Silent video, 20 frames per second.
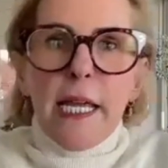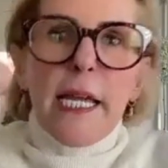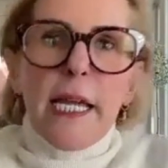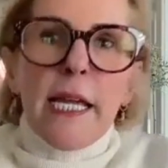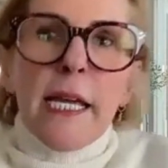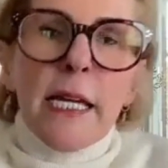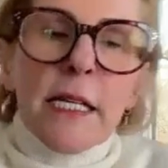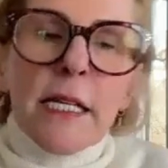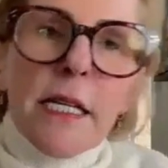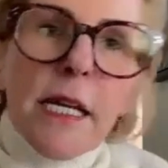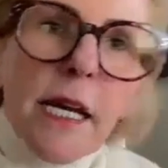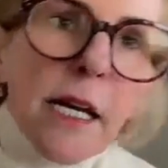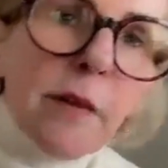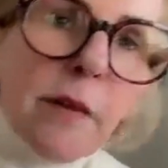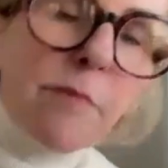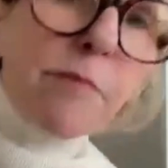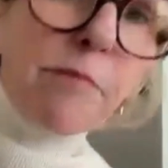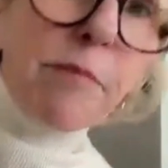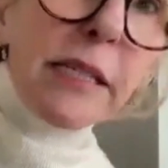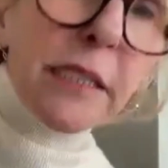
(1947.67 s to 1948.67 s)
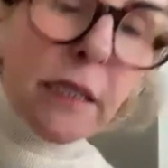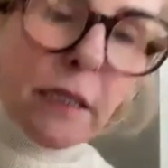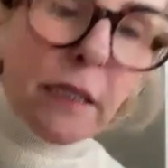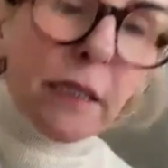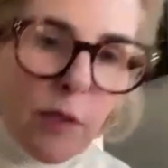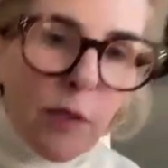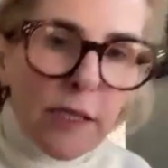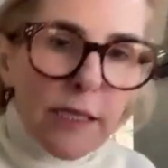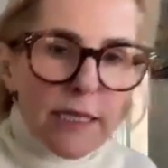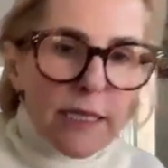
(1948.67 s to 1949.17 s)
And basically
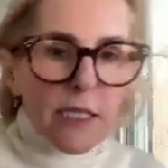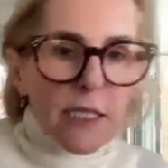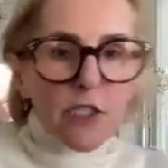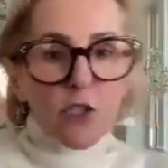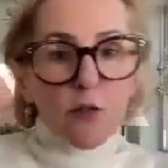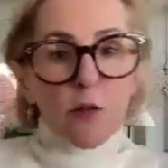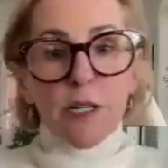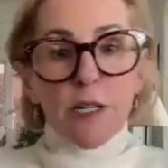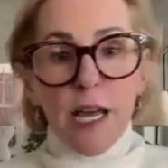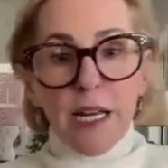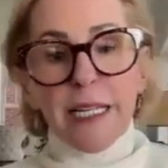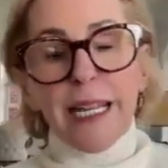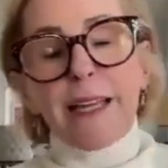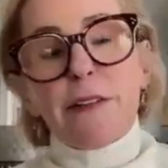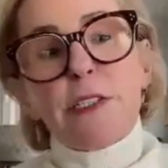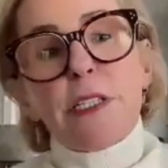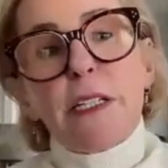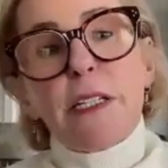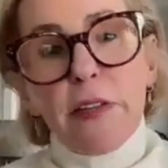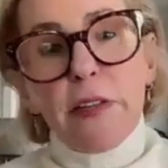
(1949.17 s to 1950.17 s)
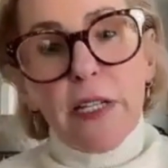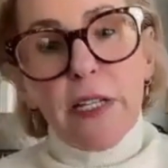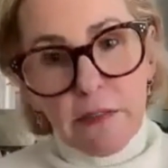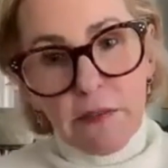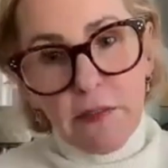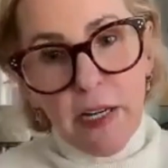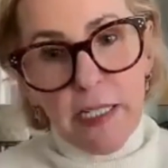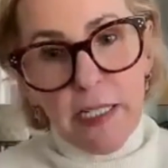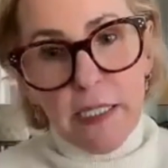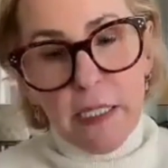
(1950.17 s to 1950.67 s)
what it is you are not allowed to give any
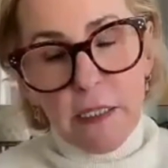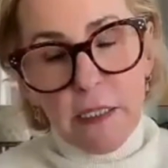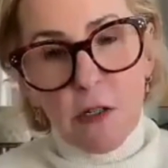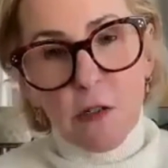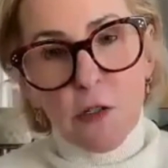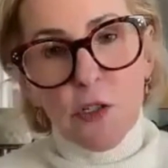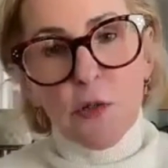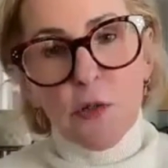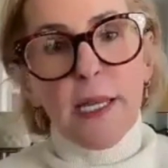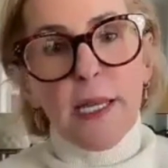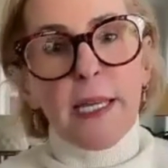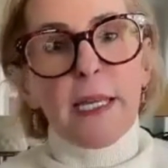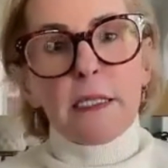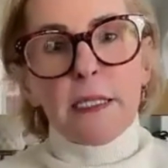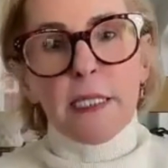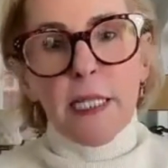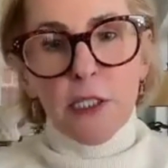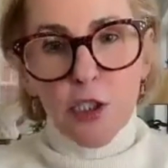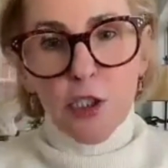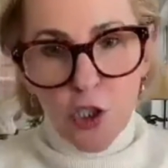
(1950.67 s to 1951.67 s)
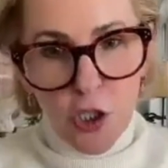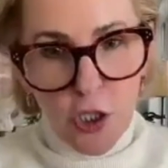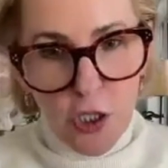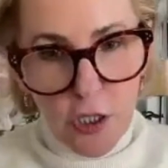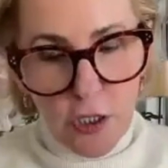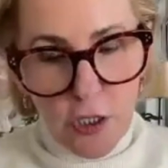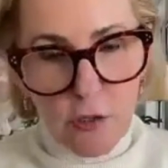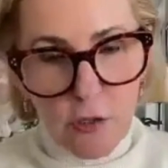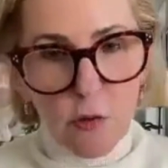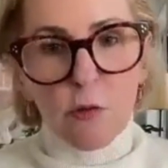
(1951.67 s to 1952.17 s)
advice. So you can't say
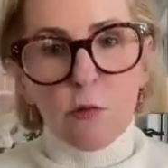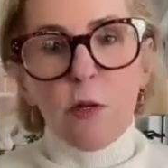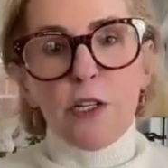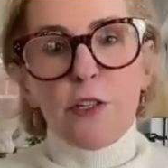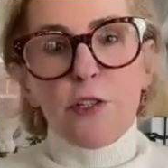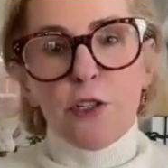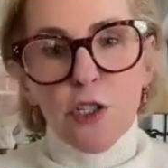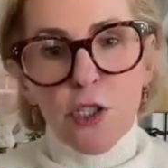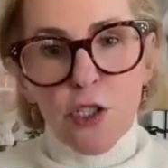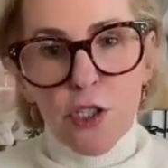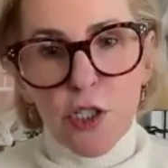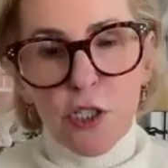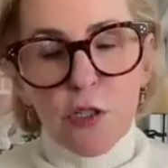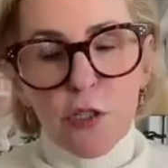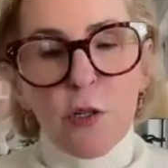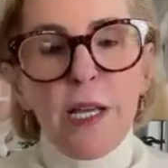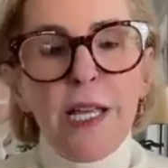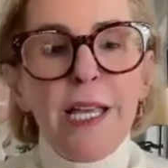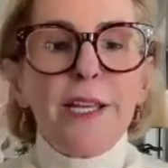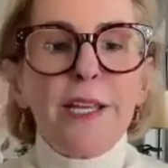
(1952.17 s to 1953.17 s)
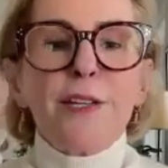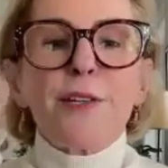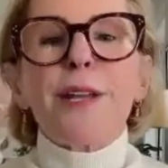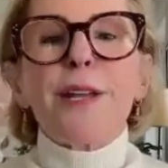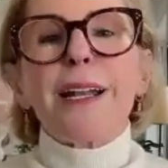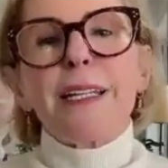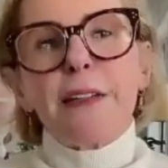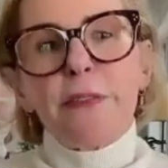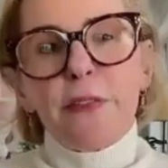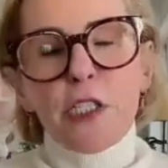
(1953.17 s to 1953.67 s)
should or what you should do. You're
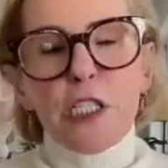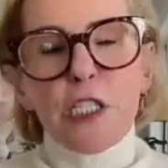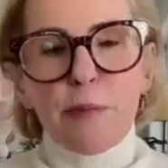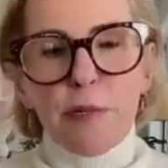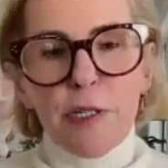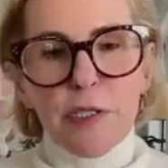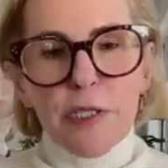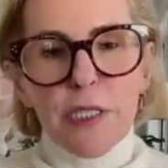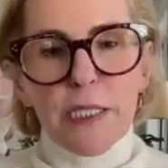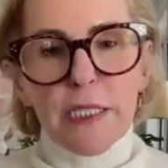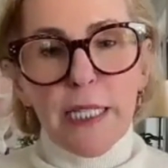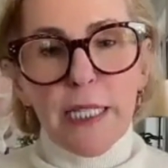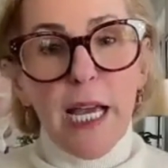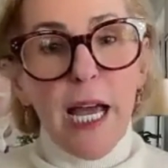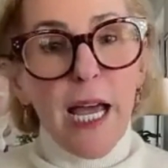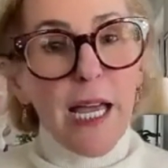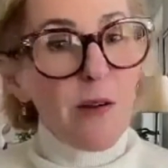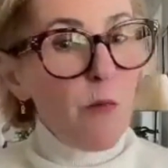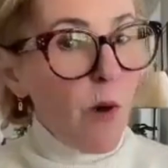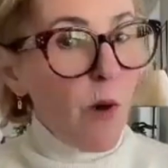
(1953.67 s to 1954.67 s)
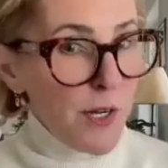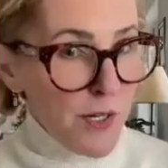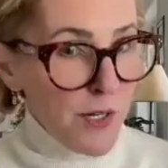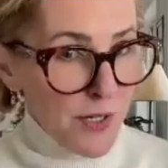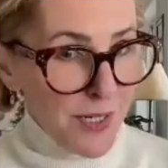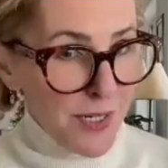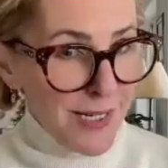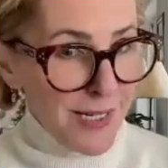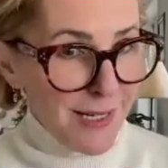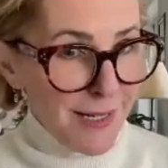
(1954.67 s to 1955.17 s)
not even supposed to say, I
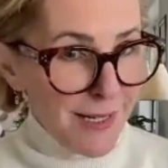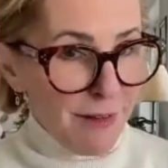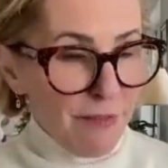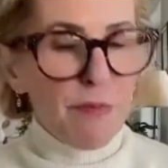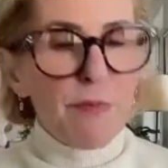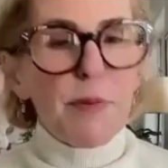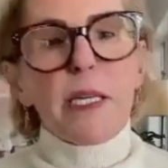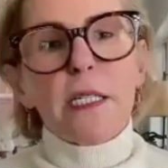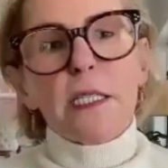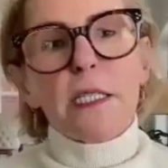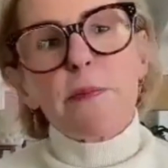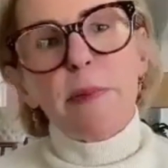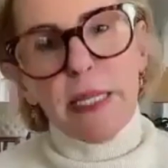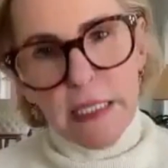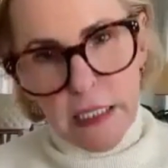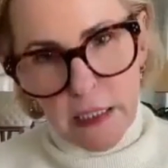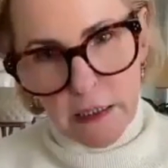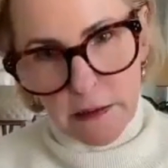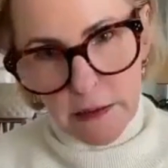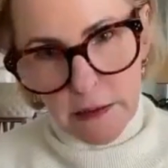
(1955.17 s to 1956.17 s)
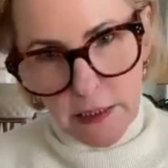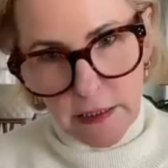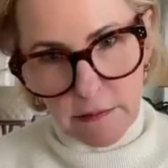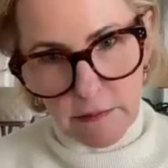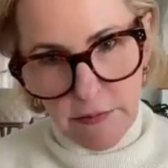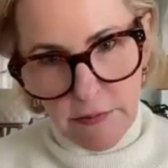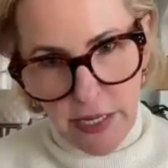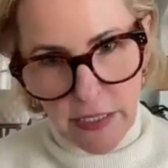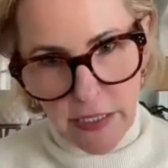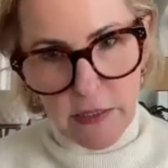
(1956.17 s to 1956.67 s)
wonder if, because
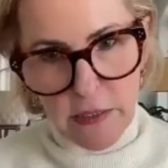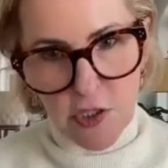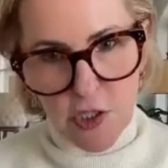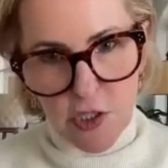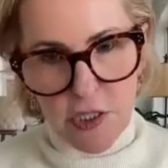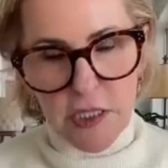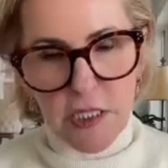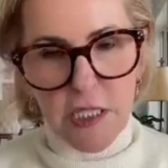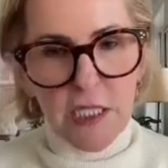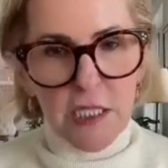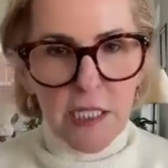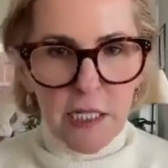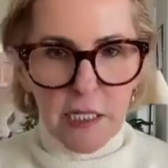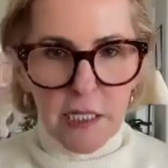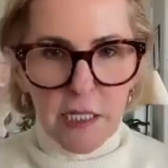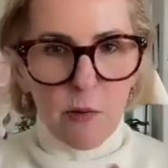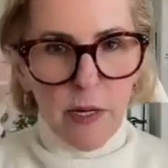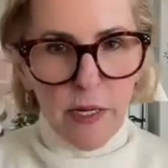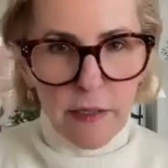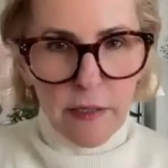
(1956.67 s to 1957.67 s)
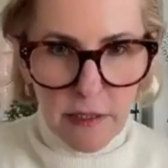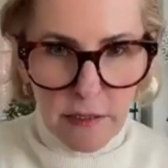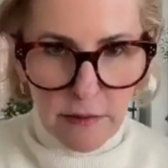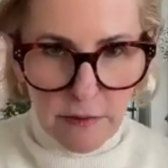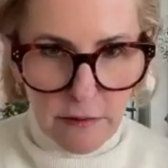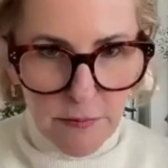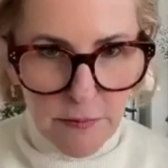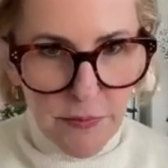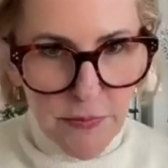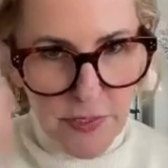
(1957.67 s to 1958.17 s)
basically that's just a sneaky way
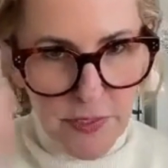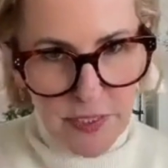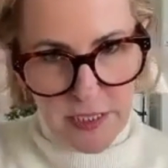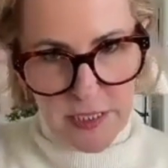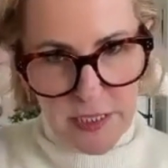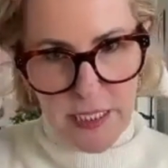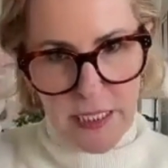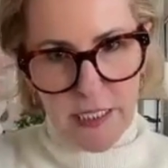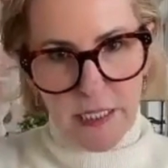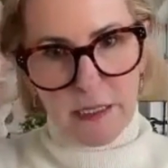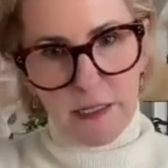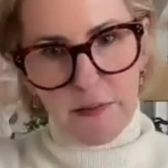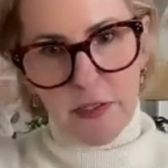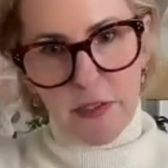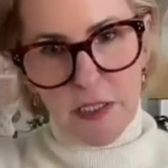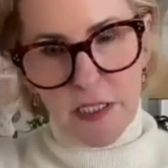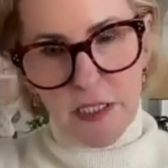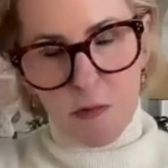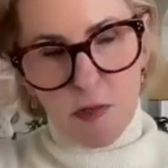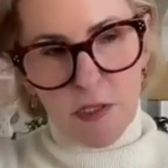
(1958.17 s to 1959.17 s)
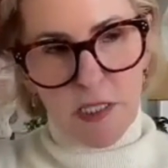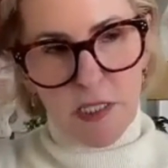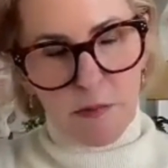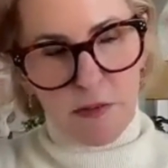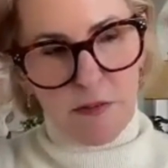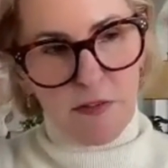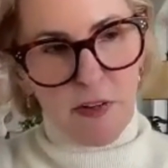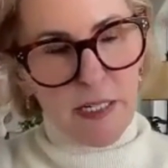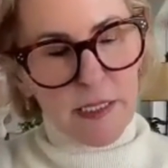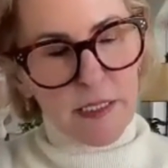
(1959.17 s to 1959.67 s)
to sneak in giving someone some
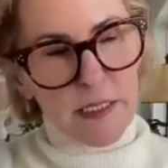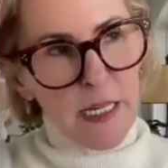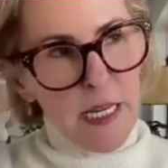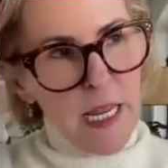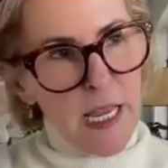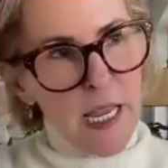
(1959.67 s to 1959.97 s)
advice.